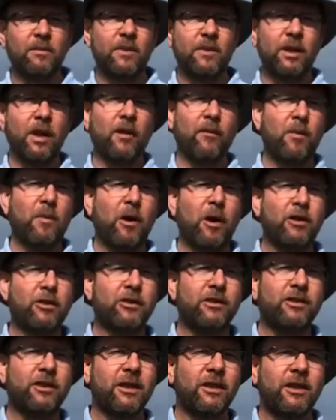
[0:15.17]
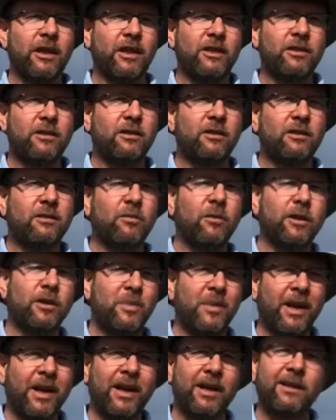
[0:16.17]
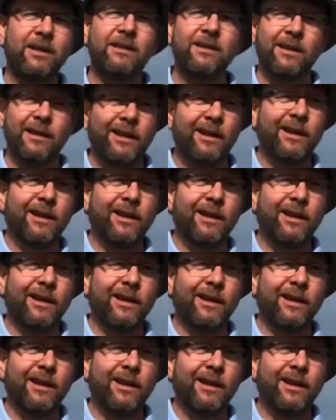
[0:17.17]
tough emergence conditions, which means